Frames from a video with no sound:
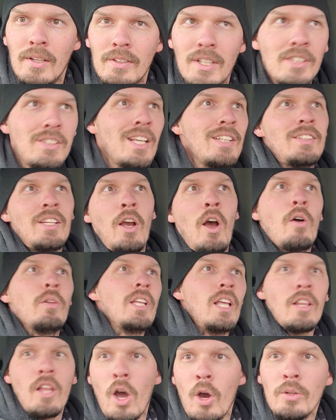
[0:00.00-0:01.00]
This ain't the
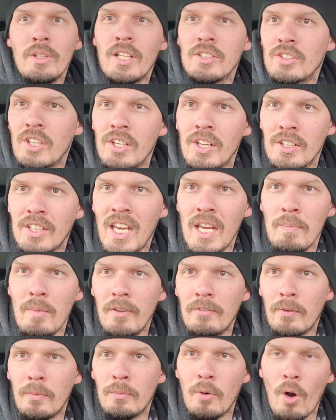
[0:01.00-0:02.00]
only load that's gonna keep
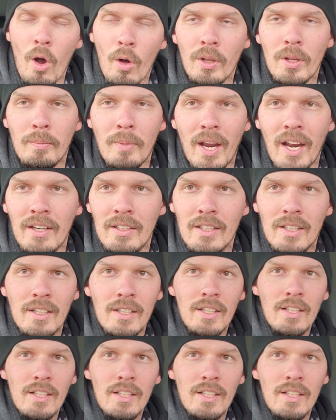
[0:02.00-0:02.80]
me from rolling, man.